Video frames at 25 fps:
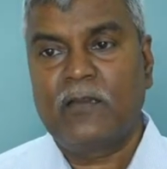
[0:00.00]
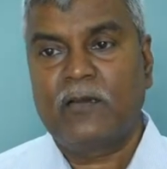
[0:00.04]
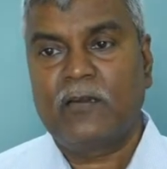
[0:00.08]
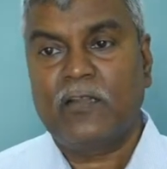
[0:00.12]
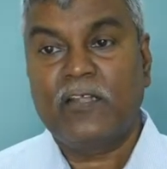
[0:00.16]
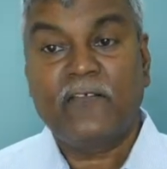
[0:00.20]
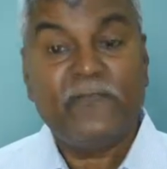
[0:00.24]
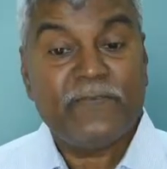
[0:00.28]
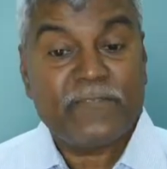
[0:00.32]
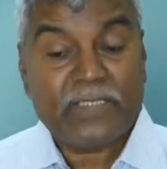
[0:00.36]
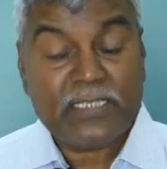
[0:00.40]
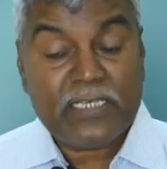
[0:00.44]

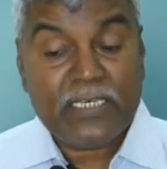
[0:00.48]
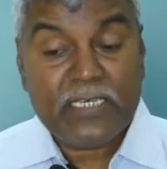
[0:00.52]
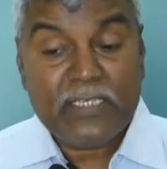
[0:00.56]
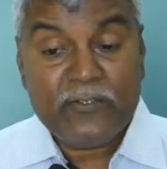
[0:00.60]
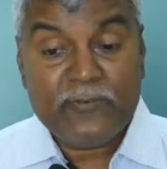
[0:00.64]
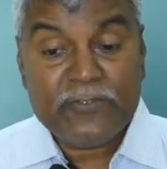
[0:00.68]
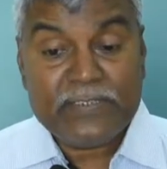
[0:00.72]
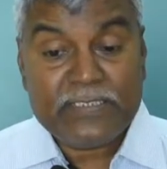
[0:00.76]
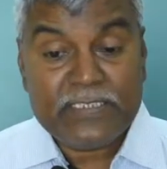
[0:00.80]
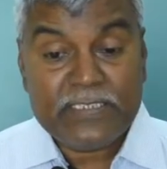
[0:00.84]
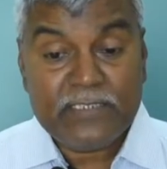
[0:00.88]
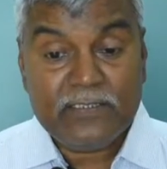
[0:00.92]
If suddenly
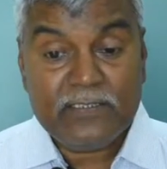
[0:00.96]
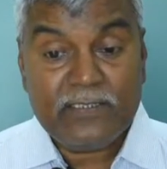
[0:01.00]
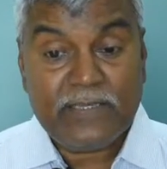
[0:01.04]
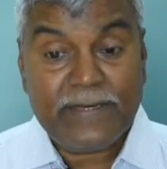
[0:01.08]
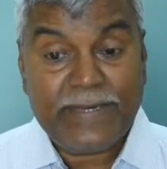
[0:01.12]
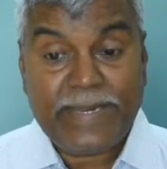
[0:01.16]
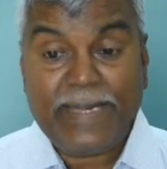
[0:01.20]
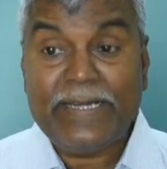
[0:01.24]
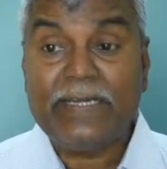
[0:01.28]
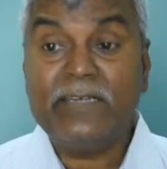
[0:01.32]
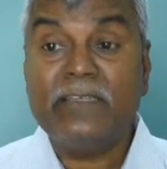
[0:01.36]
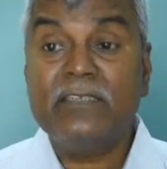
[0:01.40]
you see the
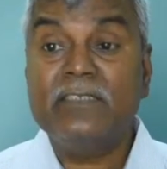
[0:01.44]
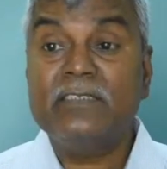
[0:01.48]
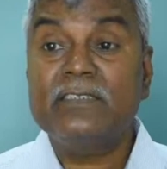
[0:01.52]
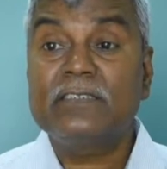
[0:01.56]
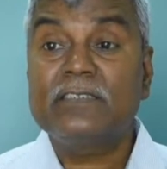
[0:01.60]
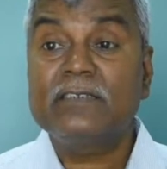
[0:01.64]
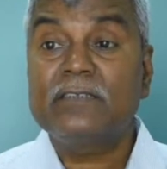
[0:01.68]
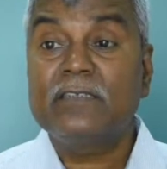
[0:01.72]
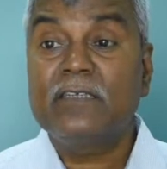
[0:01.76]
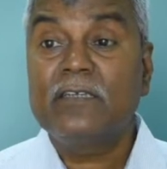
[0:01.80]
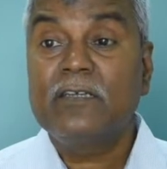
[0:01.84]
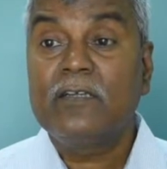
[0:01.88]
rent
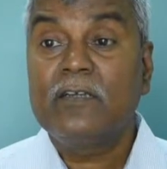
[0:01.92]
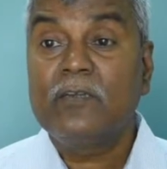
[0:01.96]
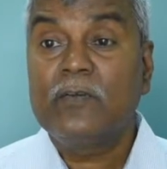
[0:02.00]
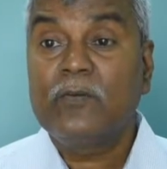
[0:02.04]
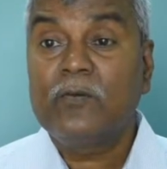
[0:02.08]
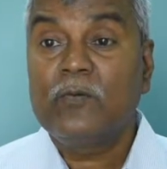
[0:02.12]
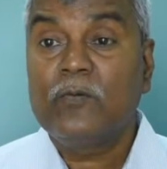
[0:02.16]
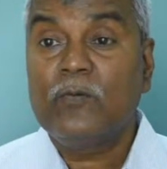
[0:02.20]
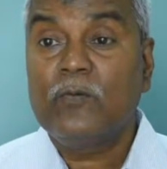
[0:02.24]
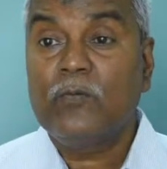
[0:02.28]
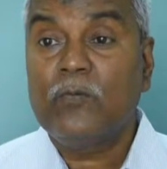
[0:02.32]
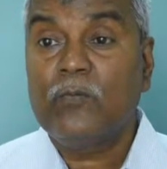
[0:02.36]
is
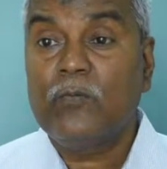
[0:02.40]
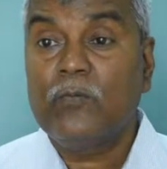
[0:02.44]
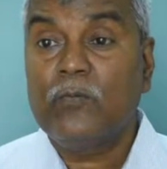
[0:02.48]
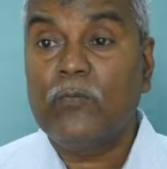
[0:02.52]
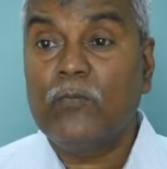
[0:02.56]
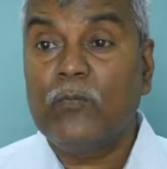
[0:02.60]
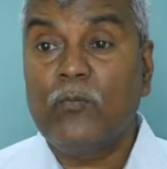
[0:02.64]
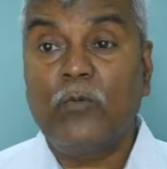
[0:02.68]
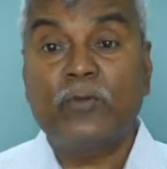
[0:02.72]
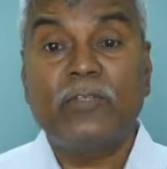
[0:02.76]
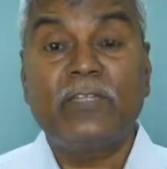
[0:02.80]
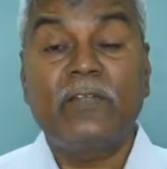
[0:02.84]

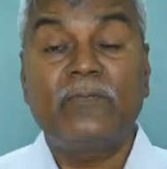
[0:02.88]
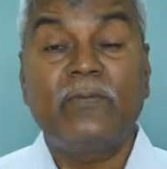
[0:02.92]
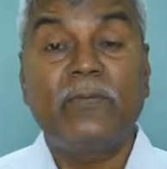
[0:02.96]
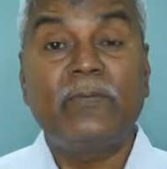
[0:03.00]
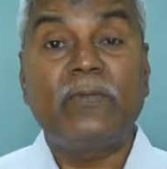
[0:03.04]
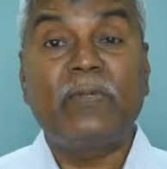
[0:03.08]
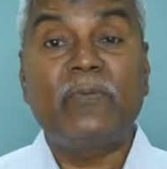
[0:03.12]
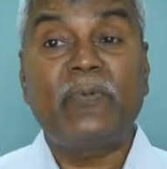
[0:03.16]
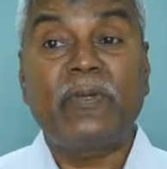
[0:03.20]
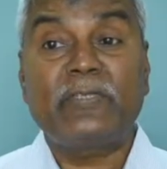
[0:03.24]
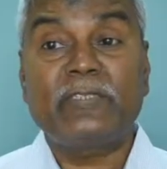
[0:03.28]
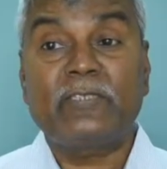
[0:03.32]
more than
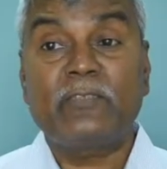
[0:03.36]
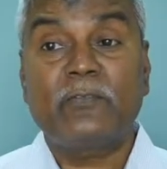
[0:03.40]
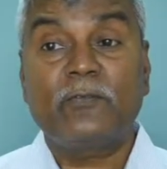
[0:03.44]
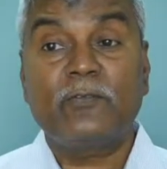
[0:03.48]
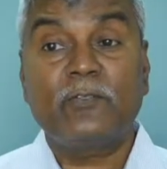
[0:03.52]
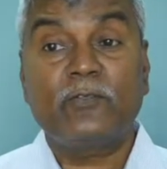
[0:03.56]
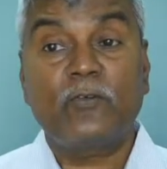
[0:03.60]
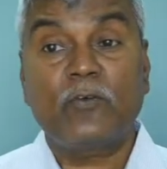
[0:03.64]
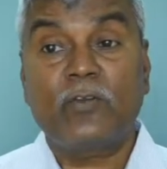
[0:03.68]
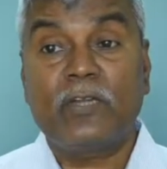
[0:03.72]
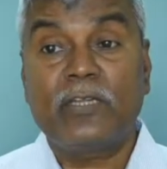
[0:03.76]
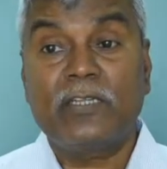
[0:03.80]
50% of
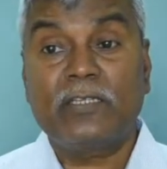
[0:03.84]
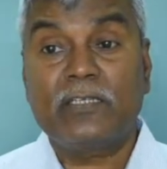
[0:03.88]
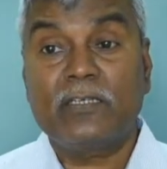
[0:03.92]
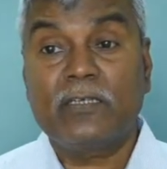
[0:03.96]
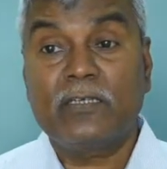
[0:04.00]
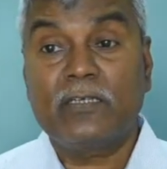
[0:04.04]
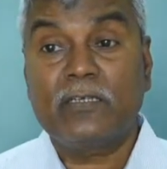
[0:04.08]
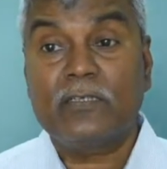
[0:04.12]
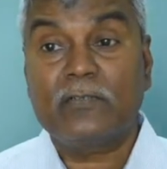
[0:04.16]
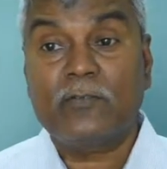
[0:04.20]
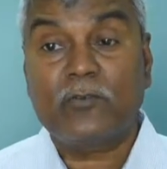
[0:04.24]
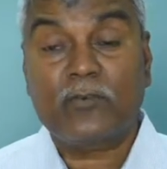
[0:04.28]
the
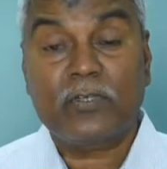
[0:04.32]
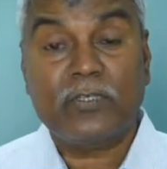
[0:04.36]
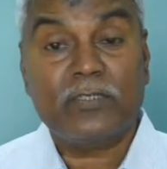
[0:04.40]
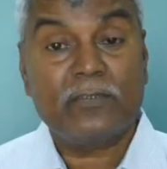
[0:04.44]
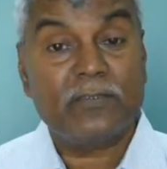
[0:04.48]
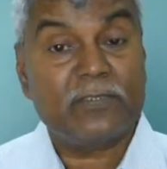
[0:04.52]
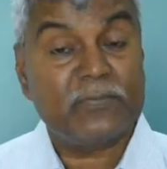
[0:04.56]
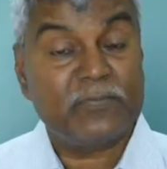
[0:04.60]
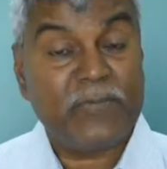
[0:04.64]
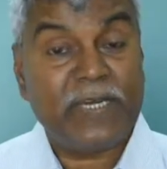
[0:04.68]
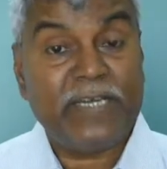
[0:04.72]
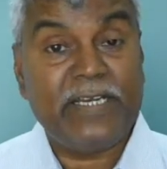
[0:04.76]

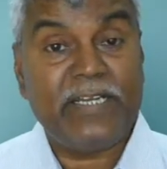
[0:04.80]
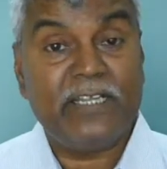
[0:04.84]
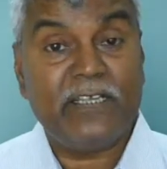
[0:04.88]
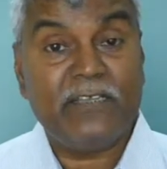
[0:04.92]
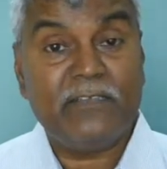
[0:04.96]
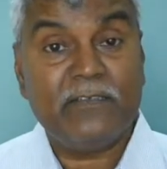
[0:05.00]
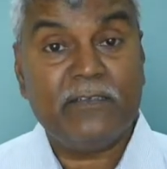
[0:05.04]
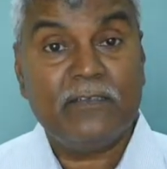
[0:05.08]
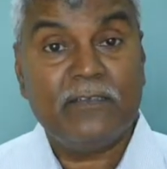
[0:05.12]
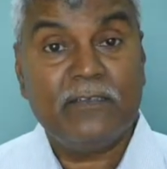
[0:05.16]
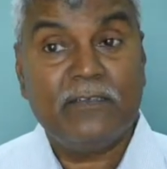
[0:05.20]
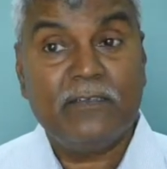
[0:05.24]
total
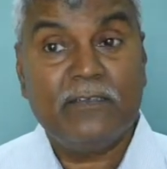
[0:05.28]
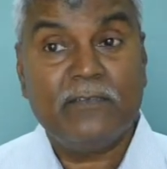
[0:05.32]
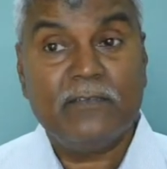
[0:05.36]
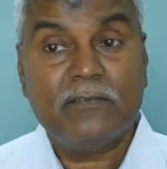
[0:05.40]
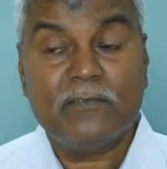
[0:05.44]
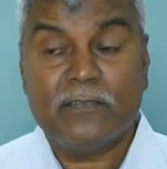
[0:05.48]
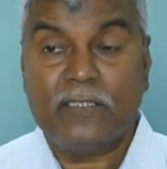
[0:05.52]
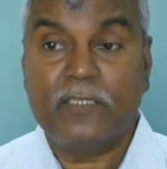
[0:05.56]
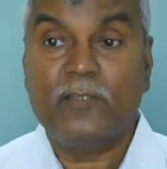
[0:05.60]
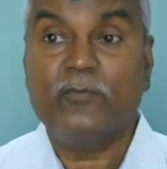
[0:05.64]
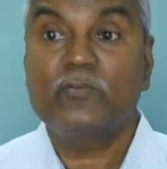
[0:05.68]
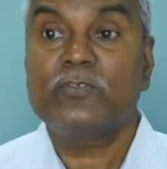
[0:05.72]
spending,
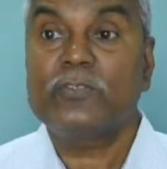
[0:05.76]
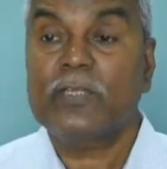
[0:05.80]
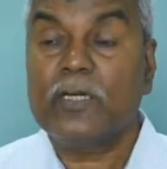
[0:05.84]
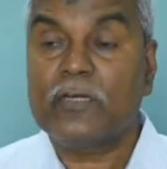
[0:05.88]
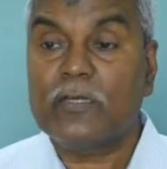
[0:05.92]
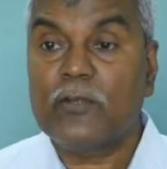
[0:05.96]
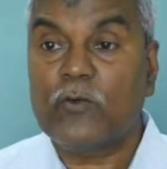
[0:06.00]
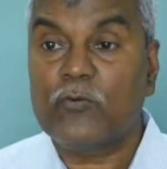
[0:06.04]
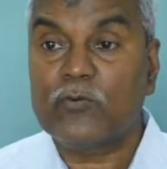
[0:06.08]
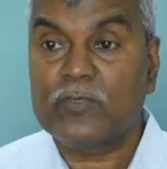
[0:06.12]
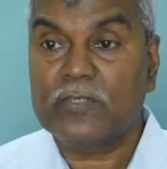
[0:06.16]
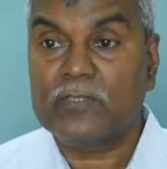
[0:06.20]
then you start
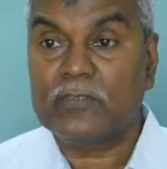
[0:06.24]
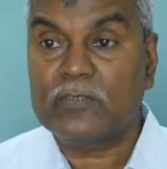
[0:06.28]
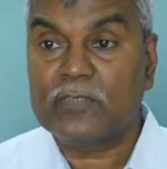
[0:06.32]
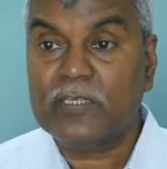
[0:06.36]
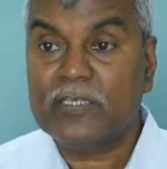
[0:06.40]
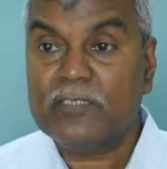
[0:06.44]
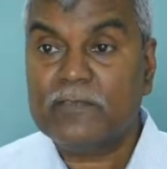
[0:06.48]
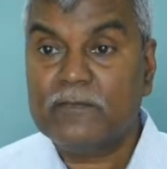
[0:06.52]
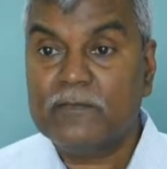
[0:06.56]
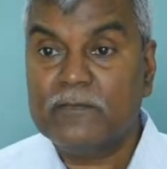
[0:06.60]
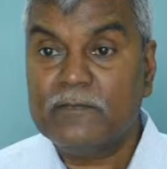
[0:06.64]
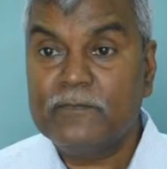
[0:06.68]
doubting,
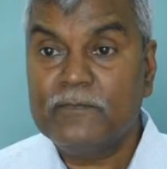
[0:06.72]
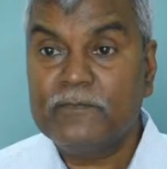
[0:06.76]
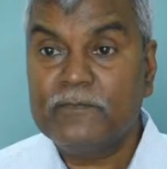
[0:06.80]
right?